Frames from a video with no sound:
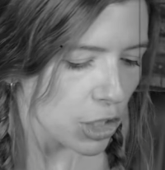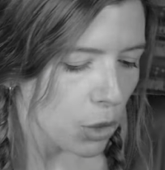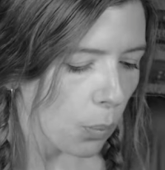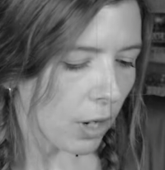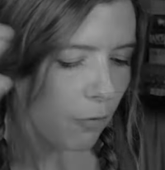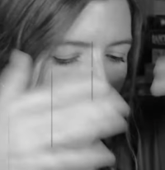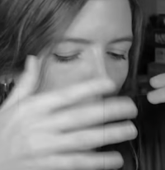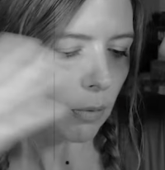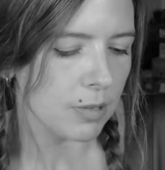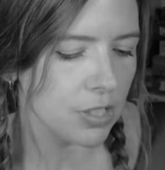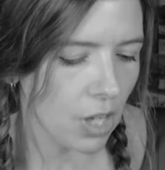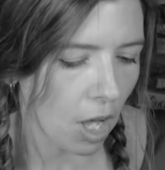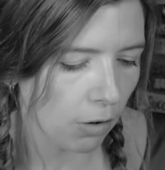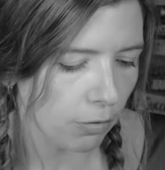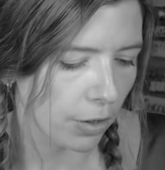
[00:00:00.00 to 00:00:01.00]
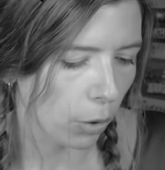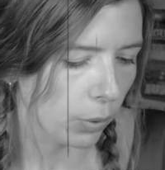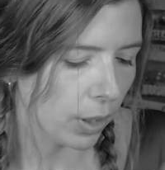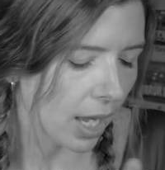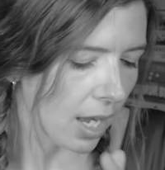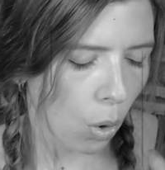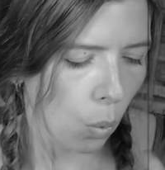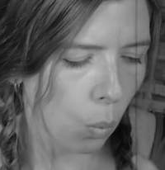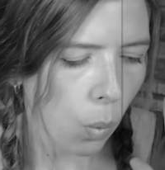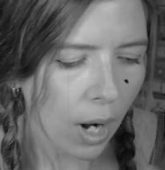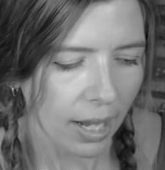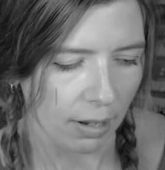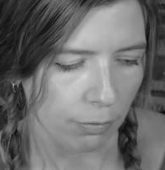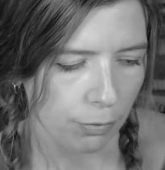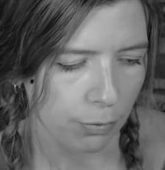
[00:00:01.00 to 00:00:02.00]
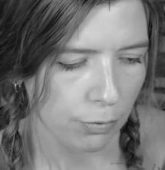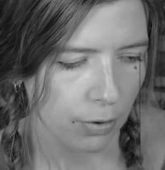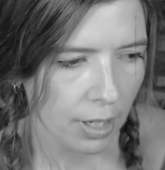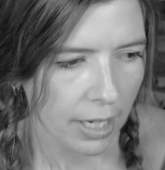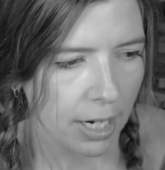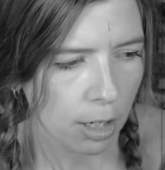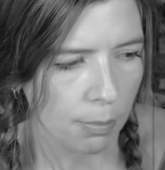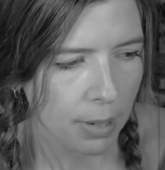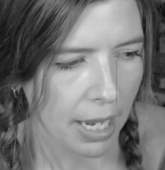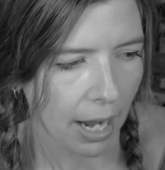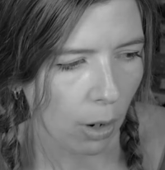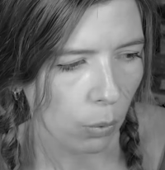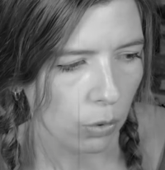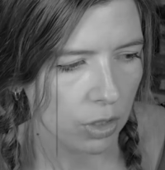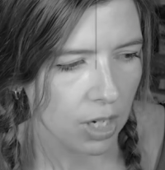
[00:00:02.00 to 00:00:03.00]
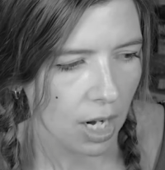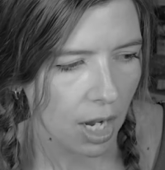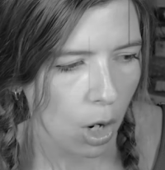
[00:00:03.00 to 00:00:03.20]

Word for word: what if we resolve it, okay? What if? Hear me out.